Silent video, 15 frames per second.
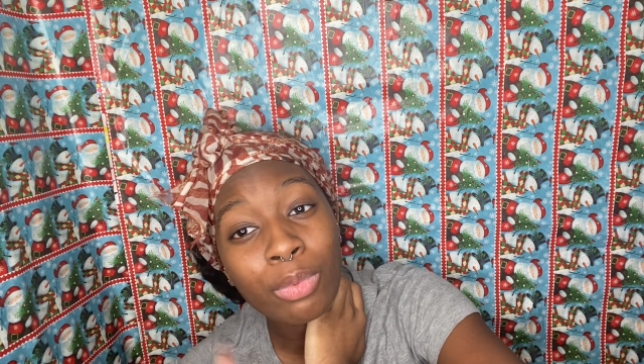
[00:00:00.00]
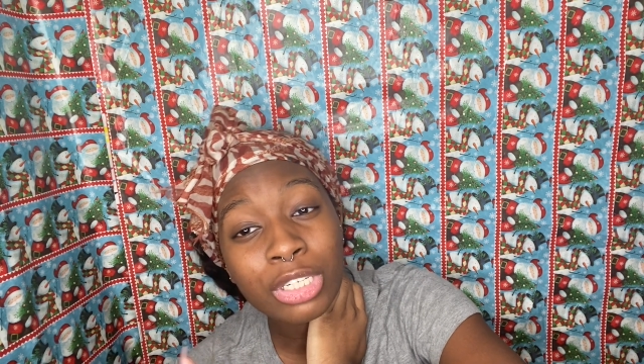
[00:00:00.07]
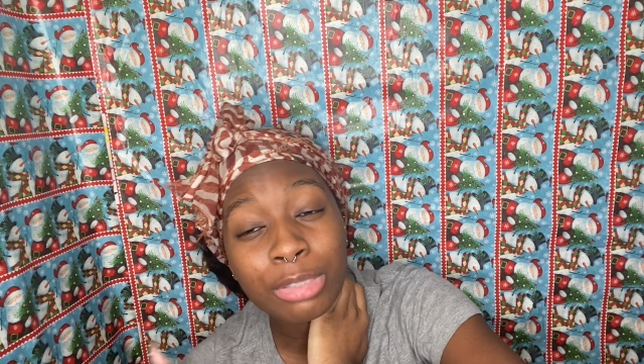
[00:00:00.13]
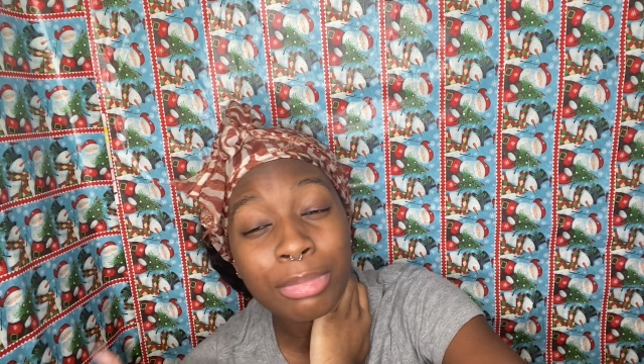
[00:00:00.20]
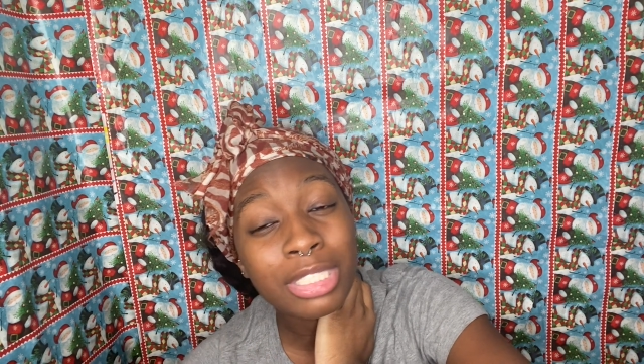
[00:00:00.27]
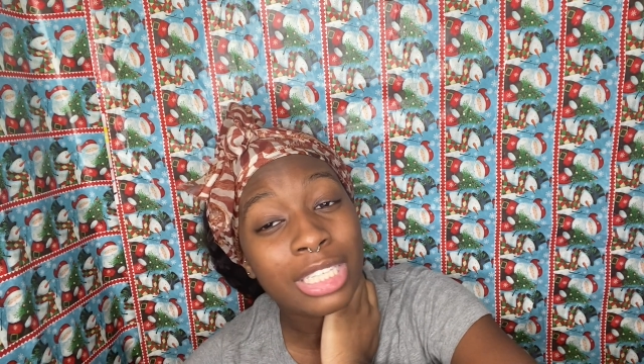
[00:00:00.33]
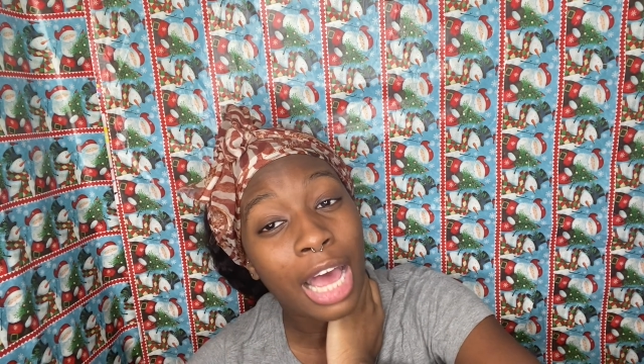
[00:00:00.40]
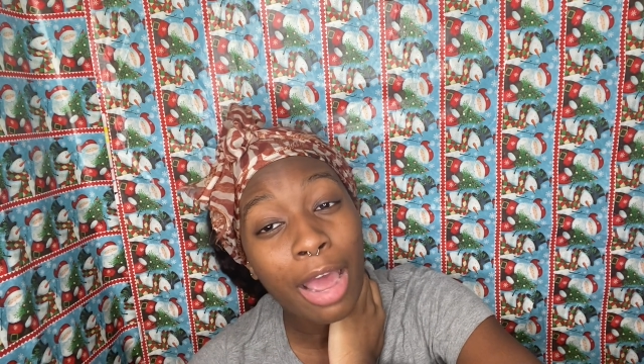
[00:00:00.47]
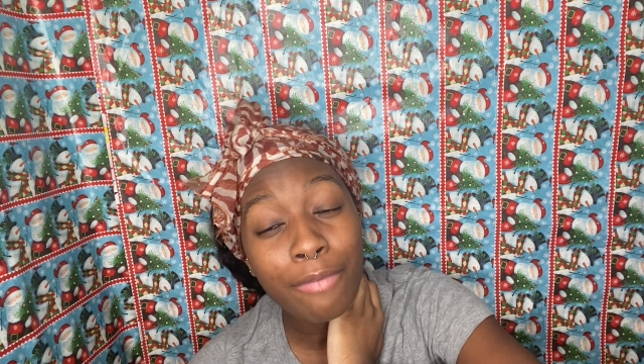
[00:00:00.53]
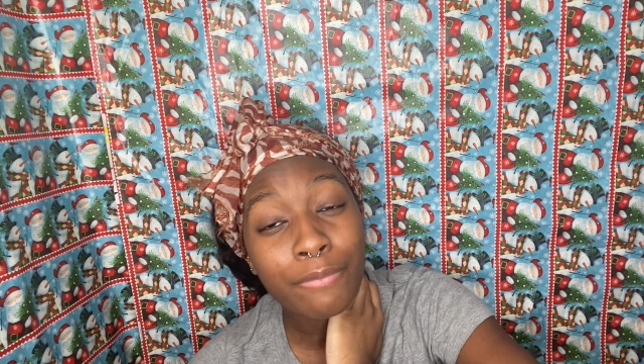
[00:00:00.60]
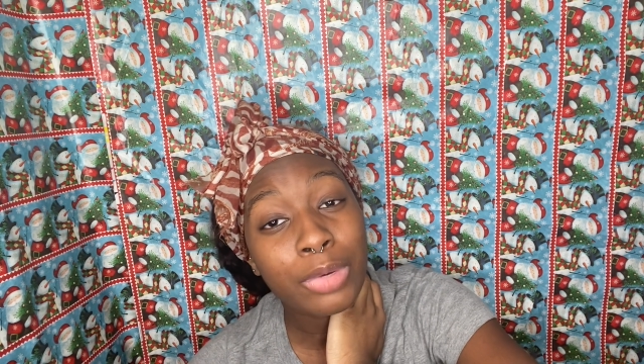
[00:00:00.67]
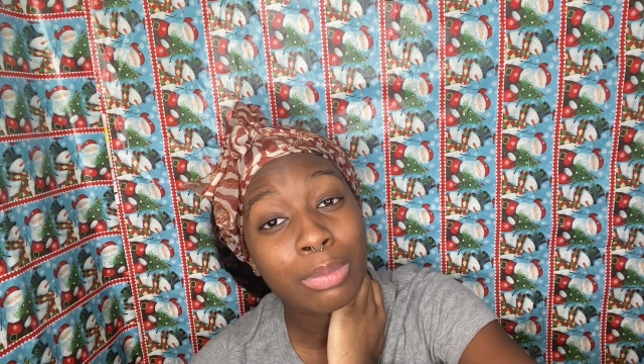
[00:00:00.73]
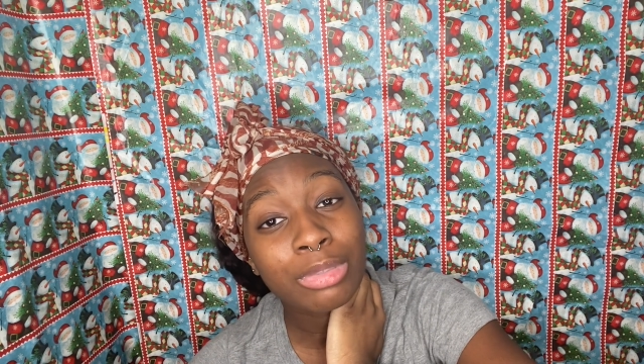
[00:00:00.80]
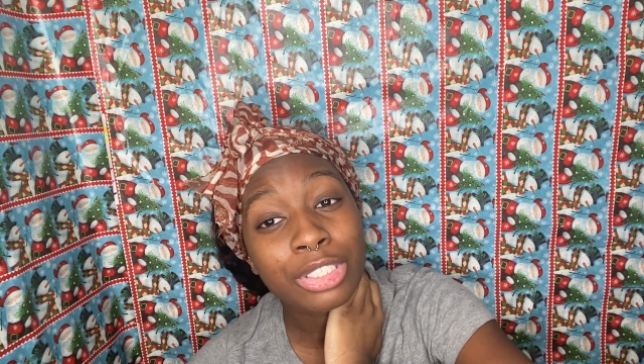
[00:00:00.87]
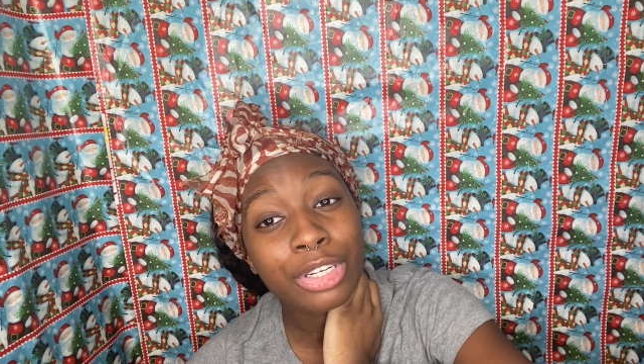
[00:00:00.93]
which means I'm
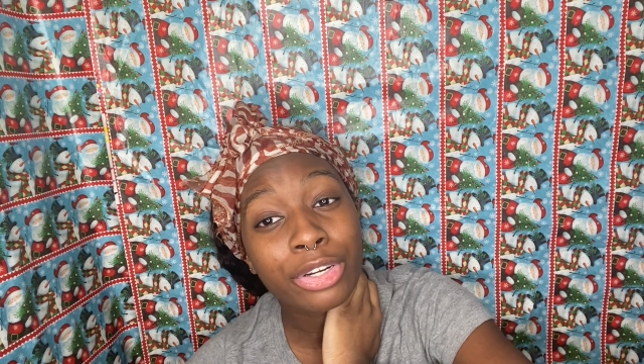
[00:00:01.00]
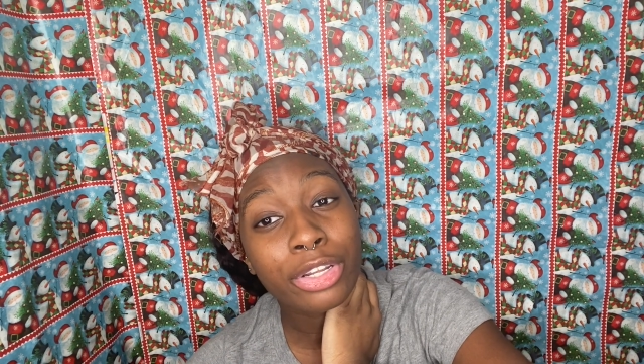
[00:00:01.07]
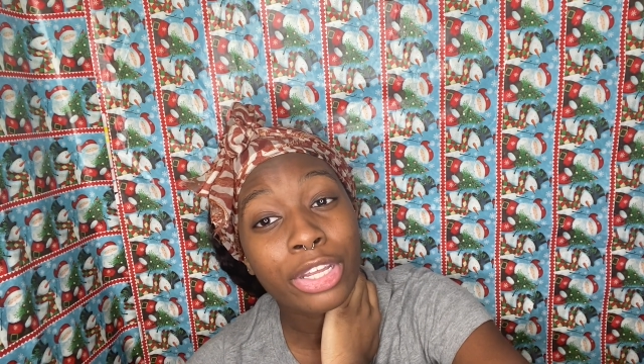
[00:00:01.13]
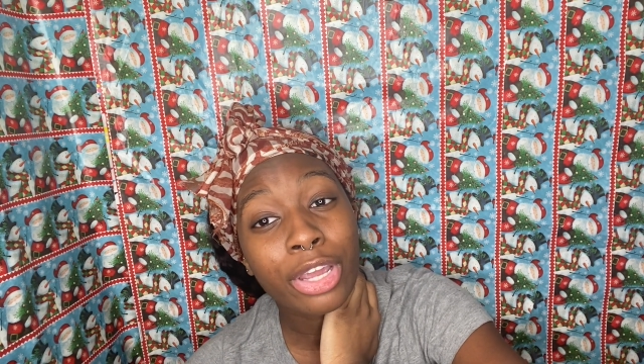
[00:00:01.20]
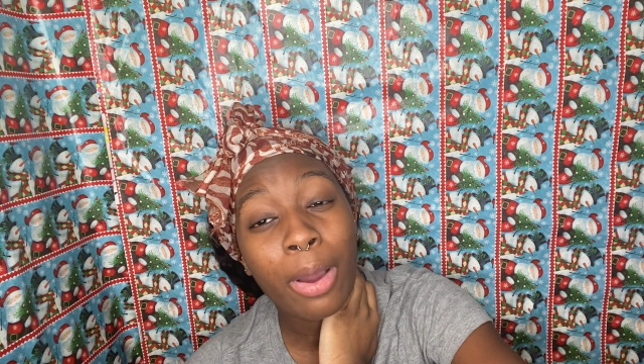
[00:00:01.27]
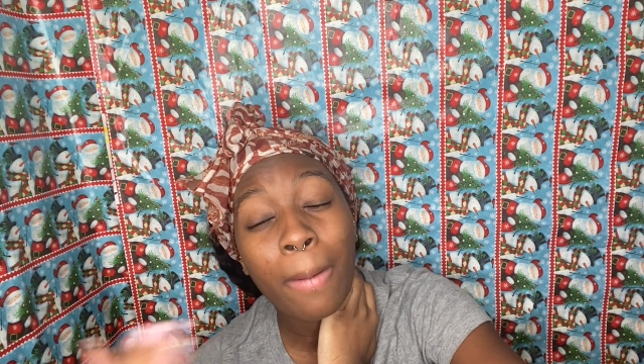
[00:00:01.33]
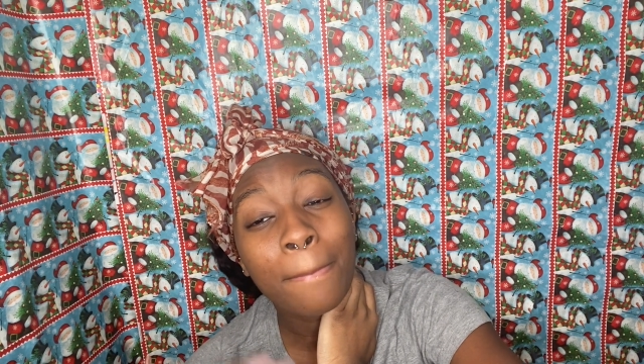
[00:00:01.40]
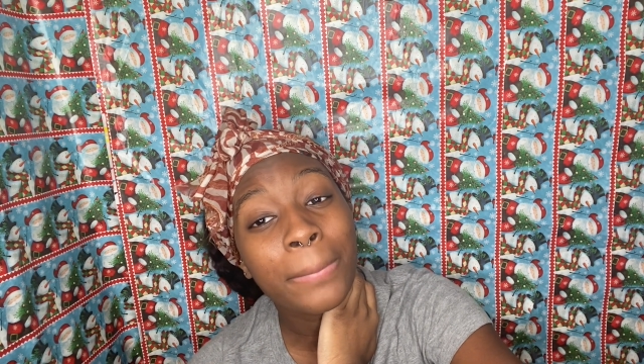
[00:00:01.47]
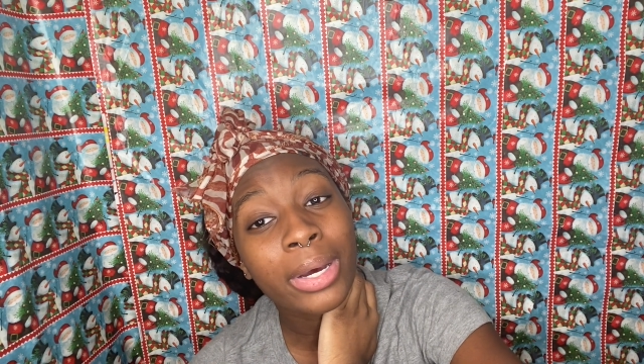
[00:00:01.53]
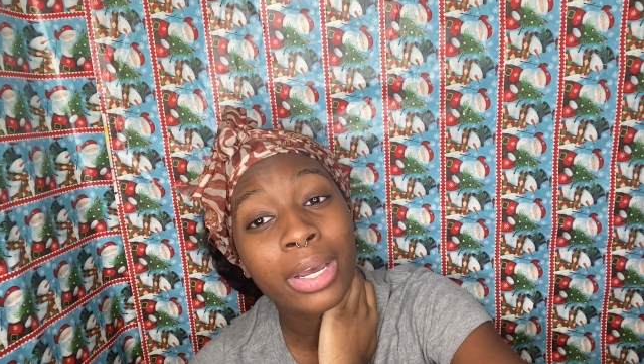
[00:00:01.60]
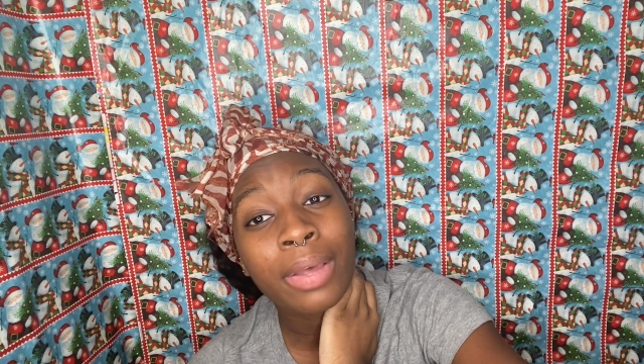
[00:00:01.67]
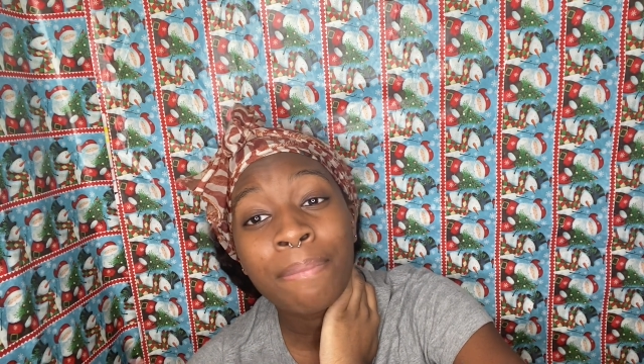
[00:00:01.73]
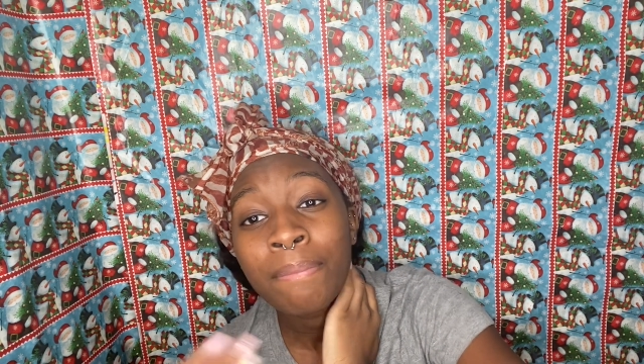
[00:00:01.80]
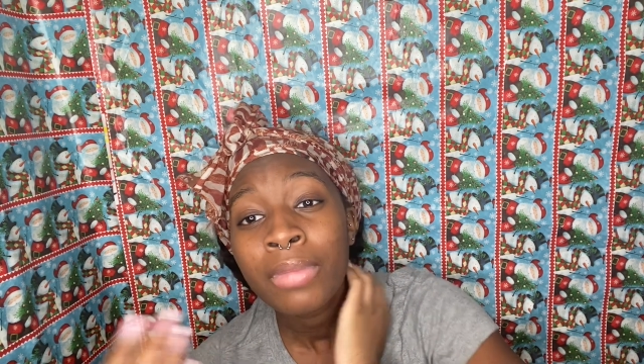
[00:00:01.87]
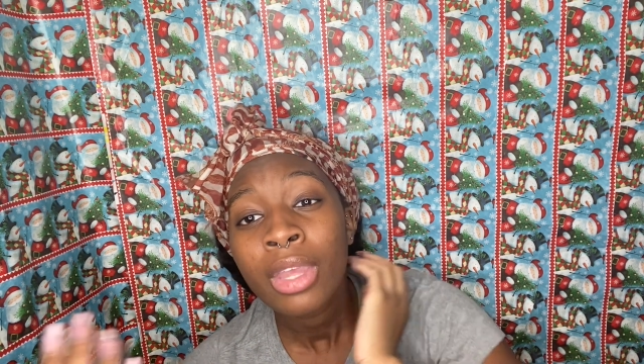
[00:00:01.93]
from Sierra Leone,
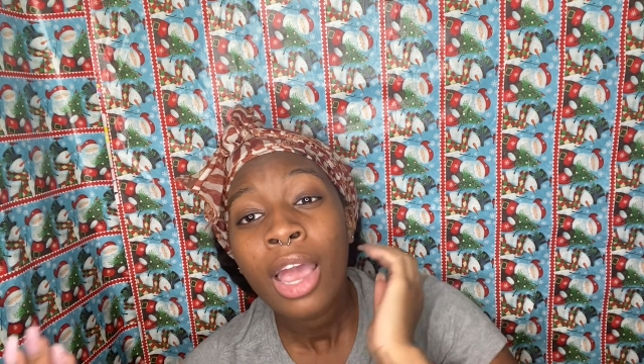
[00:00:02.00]
but